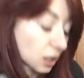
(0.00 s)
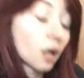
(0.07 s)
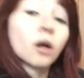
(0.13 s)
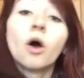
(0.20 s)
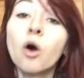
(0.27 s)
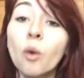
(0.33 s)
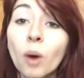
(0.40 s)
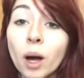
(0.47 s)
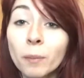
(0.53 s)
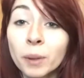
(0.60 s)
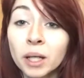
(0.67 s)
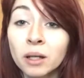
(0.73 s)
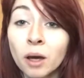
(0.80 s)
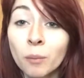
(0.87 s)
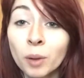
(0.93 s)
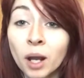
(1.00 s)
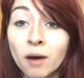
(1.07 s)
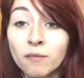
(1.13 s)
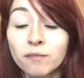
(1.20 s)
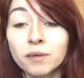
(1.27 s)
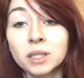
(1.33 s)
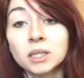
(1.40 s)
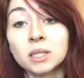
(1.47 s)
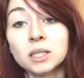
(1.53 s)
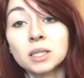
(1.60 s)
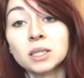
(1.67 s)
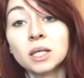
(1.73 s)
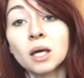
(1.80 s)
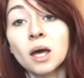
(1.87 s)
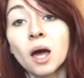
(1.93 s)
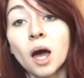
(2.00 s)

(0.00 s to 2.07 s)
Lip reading: I got quite a bit in Urban Outfitters.